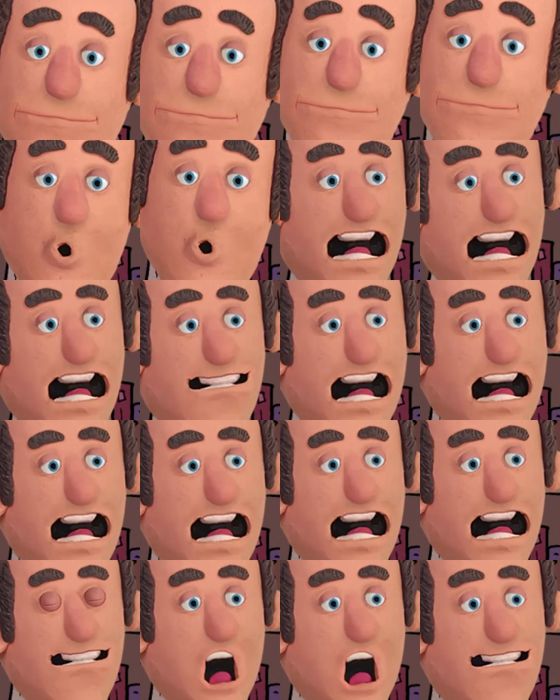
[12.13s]

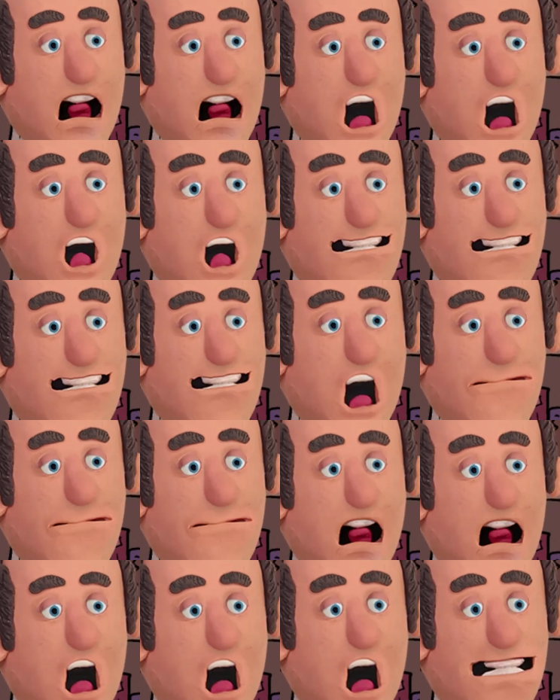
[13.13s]
Why is there
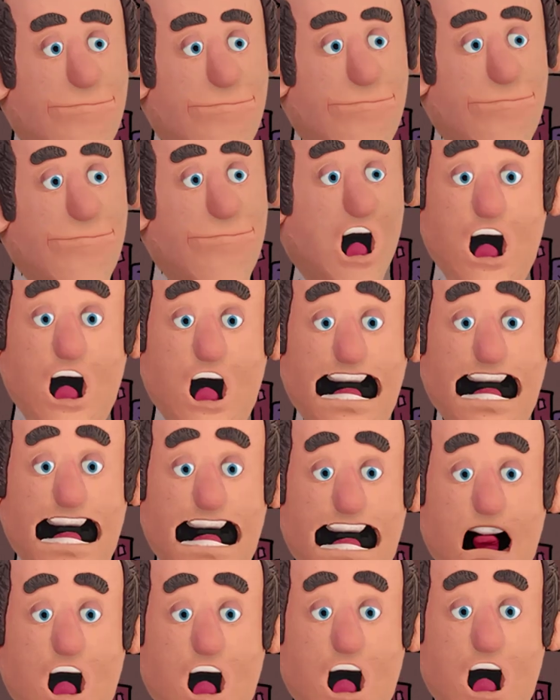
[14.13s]
something
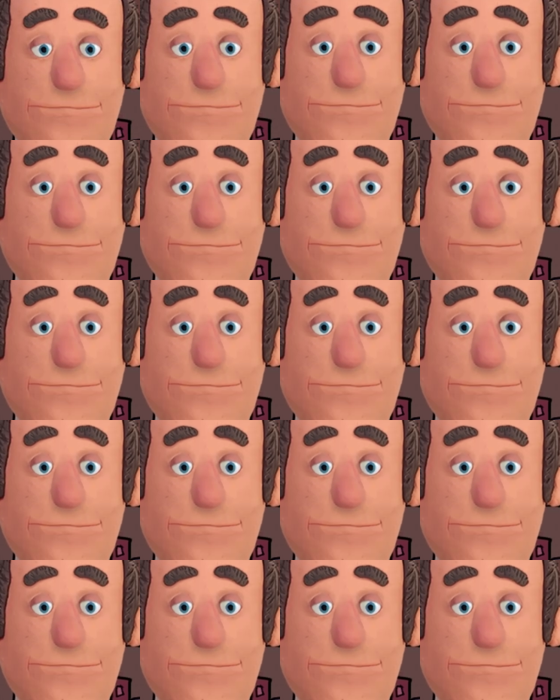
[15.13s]
rather